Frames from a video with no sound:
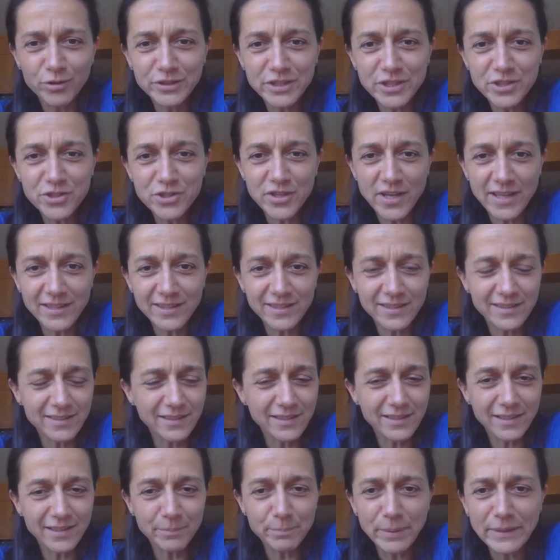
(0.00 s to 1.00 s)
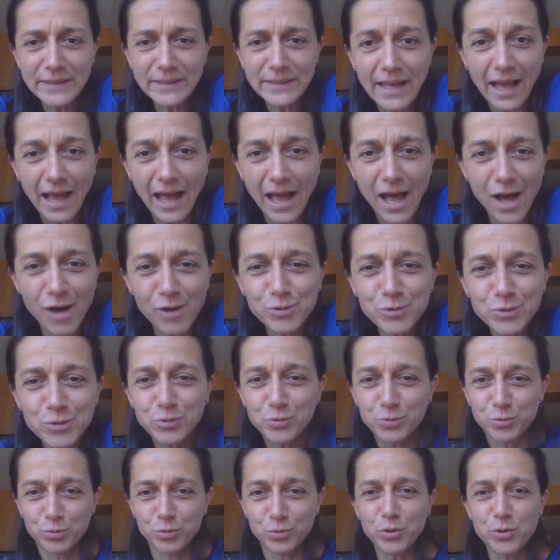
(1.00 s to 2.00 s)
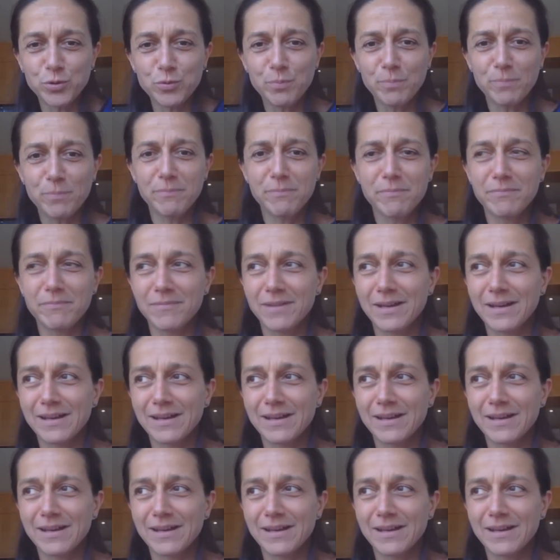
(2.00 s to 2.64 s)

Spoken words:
on the chat, but how do you